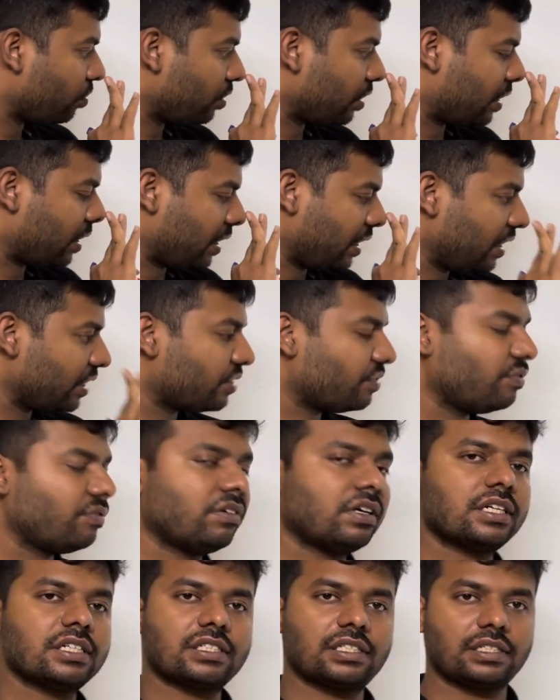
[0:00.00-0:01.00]
these
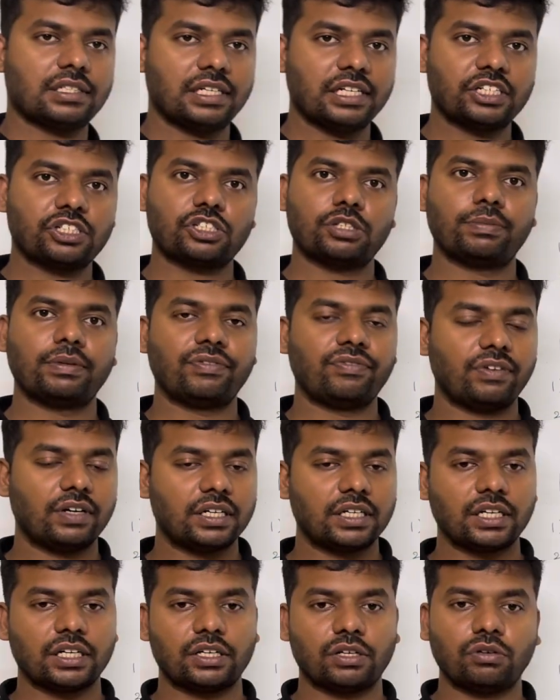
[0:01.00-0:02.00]
words needs to be
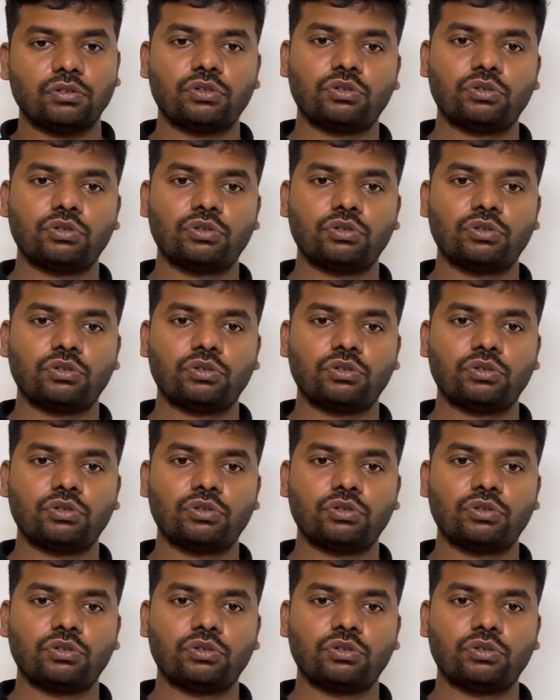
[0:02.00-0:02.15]
filtered out